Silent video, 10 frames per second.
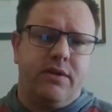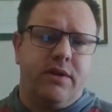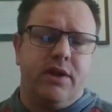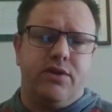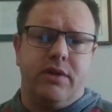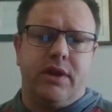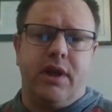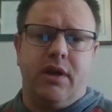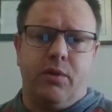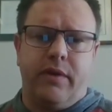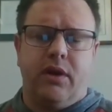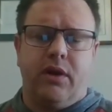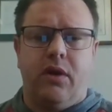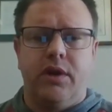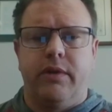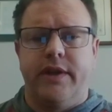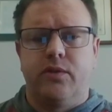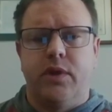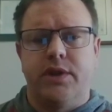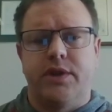it to the adjudicator when they call you and
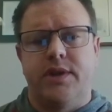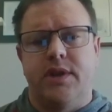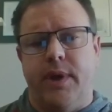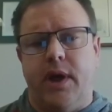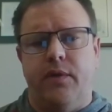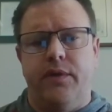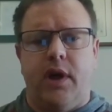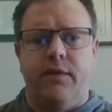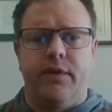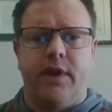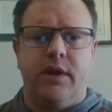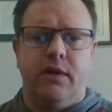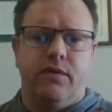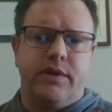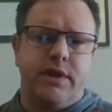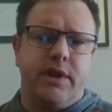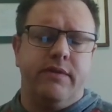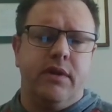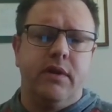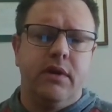ask questions about the offer that you've
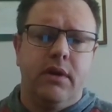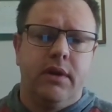received.